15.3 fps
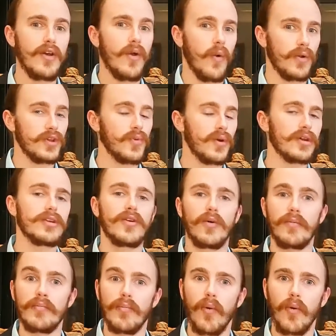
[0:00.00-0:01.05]
or you want to know
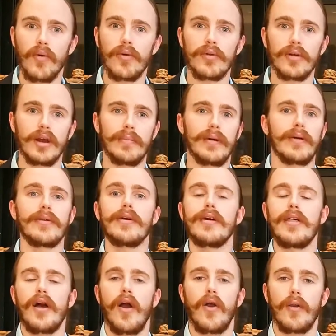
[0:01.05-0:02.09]
more about
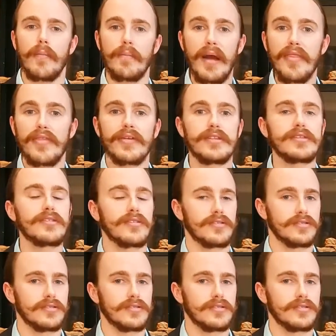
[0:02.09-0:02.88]
our methods,